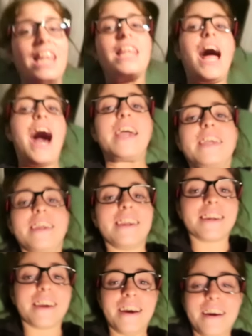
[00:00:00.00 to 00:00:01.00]

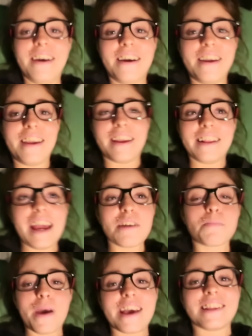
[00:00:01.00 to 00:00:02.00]
lying. In a
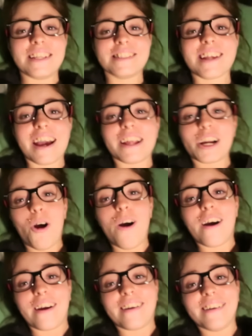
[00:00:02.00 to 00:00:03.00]
bed inside a
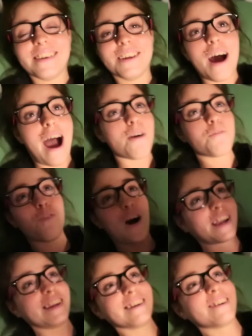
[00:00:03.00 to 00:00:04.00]
car. How
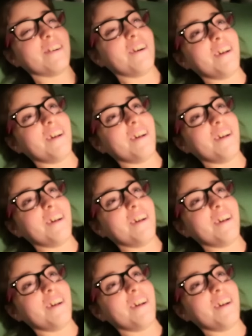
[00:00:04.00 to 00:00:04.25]
fucking cool!